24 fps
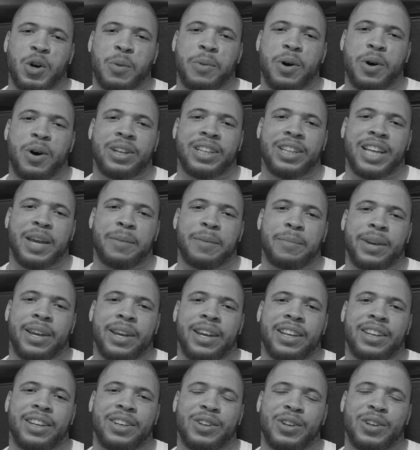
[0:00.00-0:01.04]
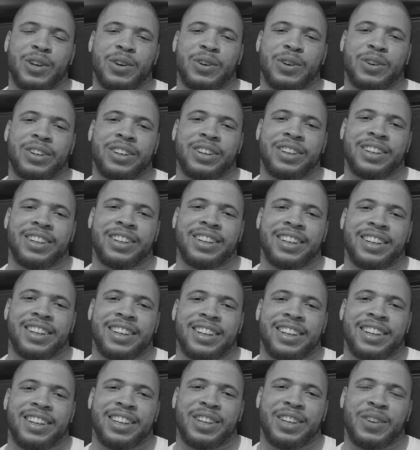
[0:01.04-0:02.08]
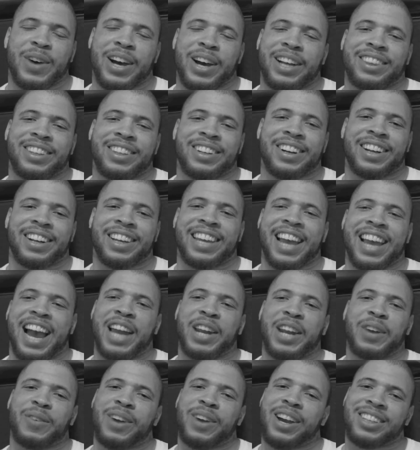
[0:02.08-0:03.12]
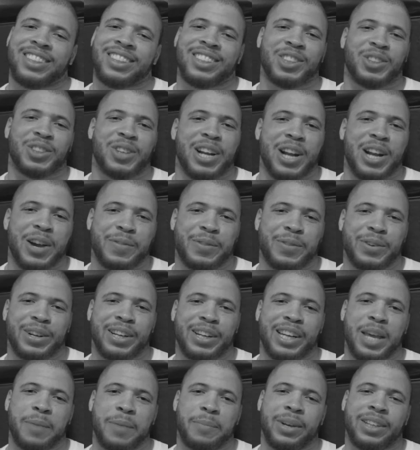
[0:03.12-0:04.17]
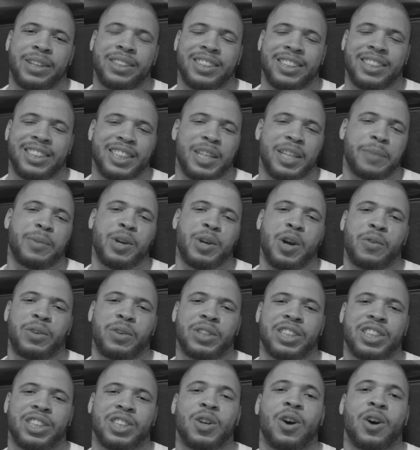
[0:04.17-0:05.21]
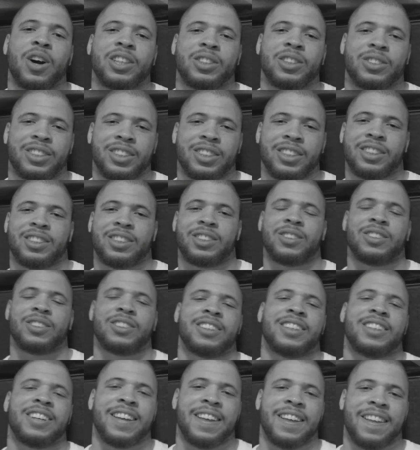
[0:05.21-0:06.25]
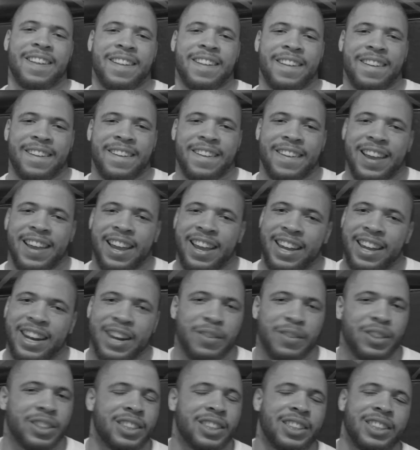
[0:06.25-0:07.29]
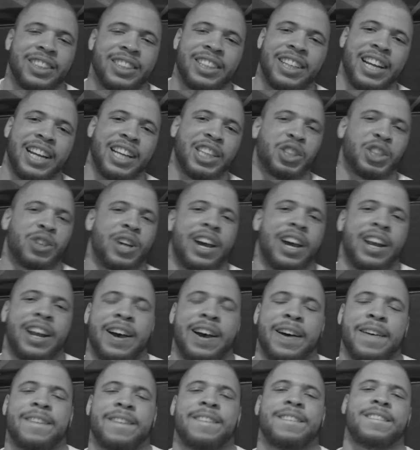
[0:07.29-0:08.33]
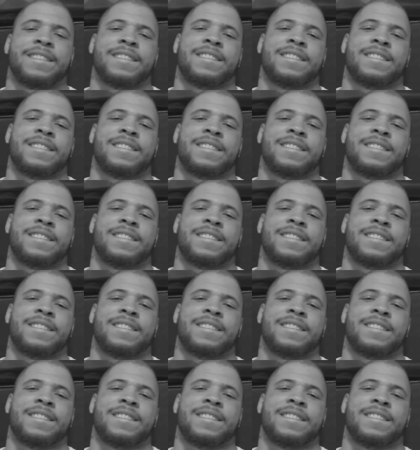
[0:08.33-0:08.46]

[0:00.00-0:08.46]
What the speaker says: Mo, like, man, you out there in Cali wrestling, trying out for Olympics, and sent me over to Star Jiu-Jitsu. And ever since then, I tried out.